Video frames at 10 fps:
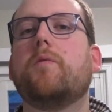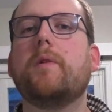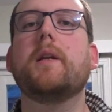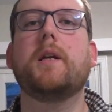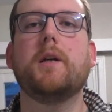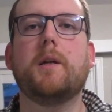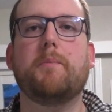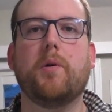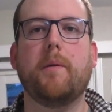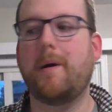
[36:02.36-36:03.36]
really good,
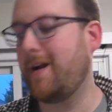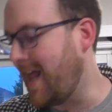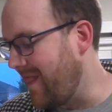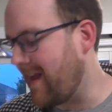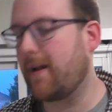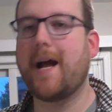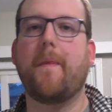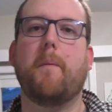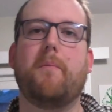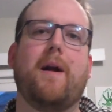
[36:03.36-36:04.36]
pull them out, and then I'll add
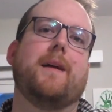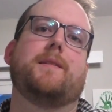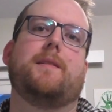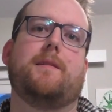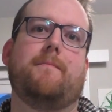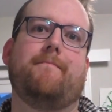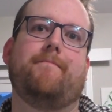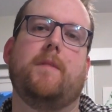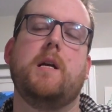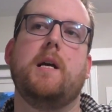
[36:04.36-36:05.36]
the breast.
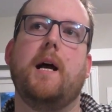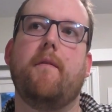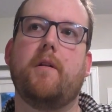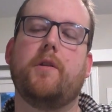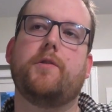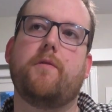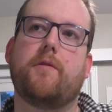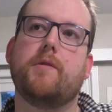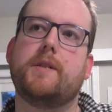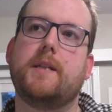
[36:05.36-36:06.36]
And then I'll do
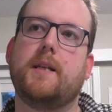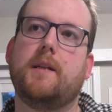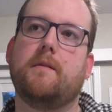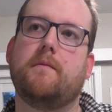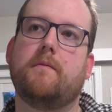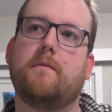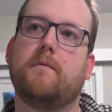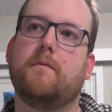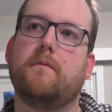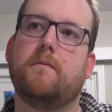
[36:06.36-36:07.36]
13.
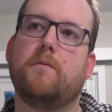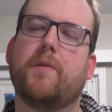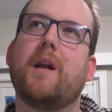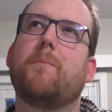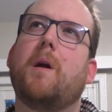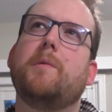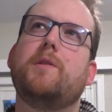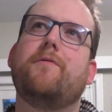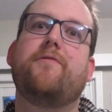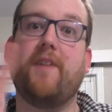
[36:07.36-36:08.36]
Well, then I'll probably do
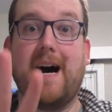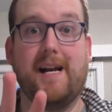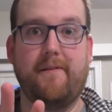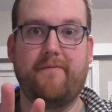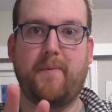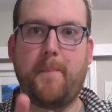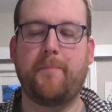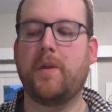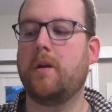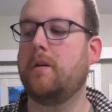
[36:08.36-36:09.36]

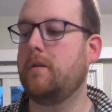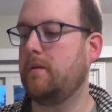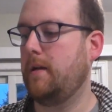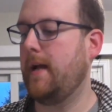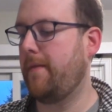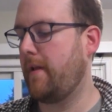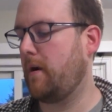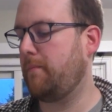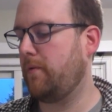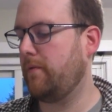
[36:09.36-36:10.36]
5. And then I'll
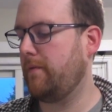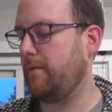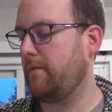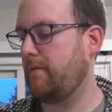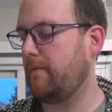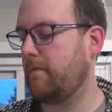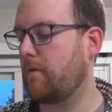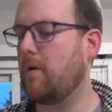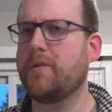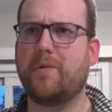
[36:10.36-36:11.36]
pull,
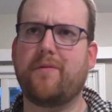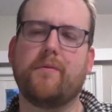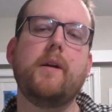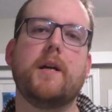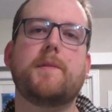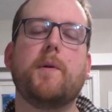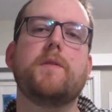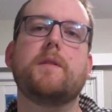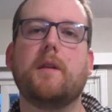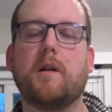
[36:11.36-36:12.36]
or I'll do 3, I
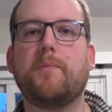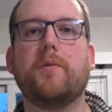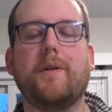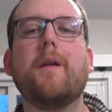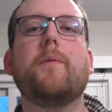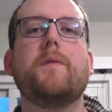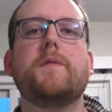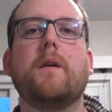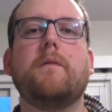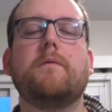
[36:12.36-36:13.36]
suppose, and then I'll pull the other ones out.